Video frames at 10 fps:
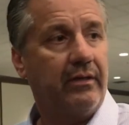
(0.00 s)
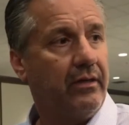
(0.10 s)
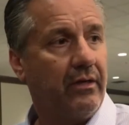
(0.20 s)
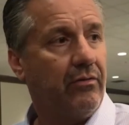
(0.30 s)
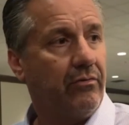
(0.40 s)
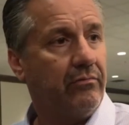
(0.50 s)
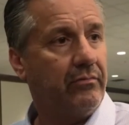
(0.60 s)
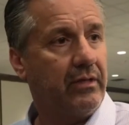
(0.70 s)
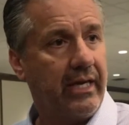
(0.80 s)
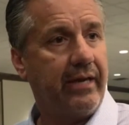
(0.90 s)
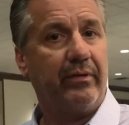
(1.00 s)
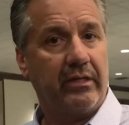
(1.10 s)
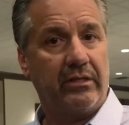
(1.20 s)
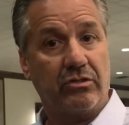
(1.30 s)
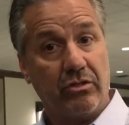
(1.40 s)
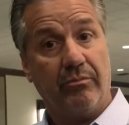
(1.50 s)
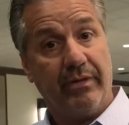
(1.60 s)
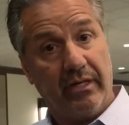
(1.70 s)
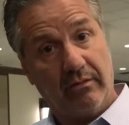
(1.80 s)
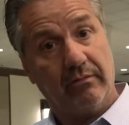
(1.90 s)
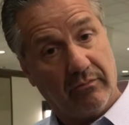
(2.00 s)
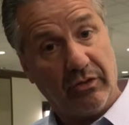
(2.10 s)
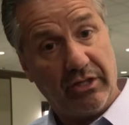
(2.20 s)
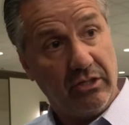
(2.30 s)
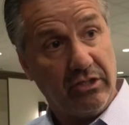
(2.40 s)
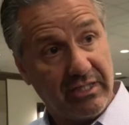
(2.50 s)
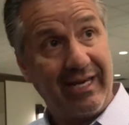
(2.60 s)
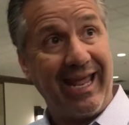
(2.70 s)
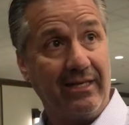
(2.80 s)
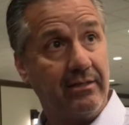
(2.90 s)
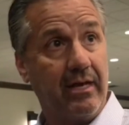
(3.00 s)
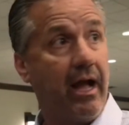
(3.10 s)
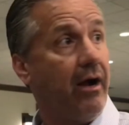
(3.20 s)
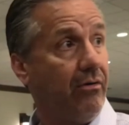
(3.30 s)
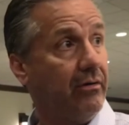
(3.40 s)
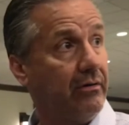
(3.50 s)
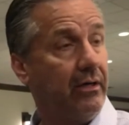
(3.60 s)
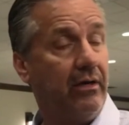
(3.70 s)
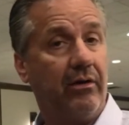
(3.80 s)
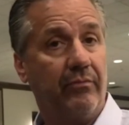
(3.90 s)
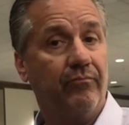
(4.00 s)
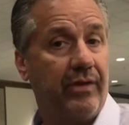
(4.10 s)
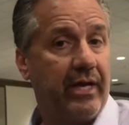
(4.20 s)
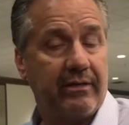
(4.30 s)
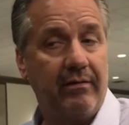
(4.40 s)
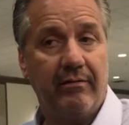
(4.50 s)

you know, the gambling is going to be within states now. You know, that...